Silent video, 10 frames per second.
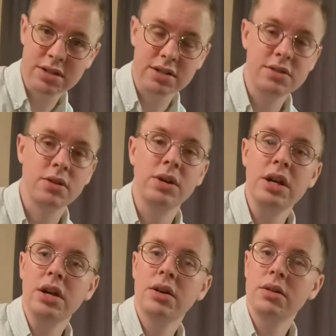So
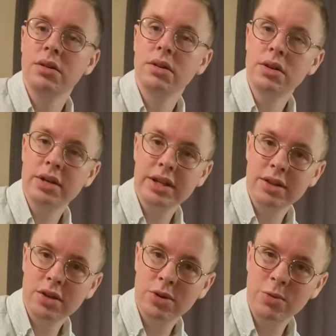learning the
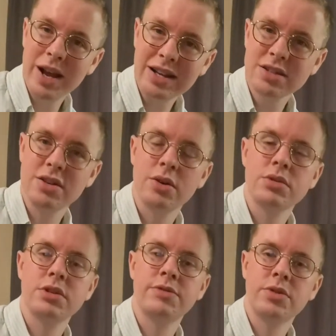correct notes
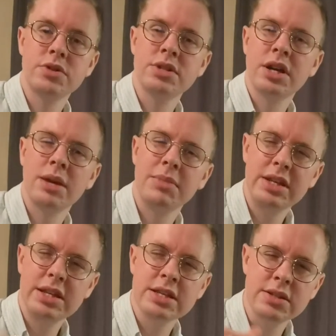the first time
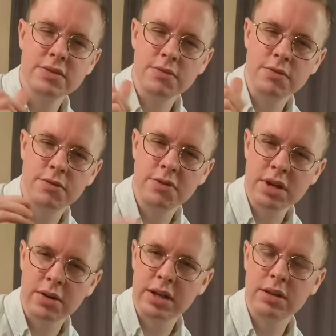is
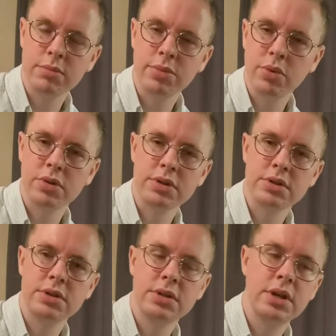very important.
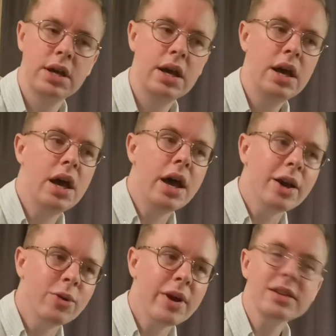
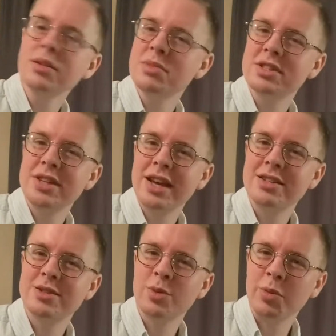Correcting mistakes
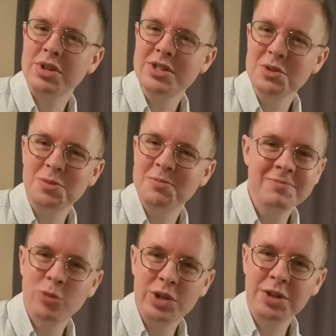is what we do.
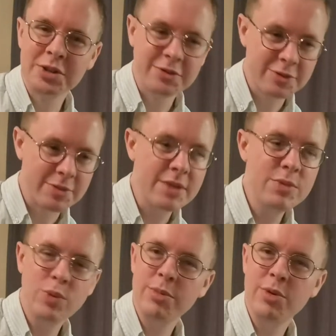We learn from them and
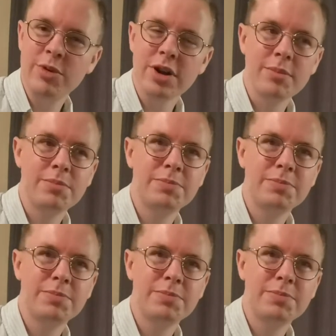we move on.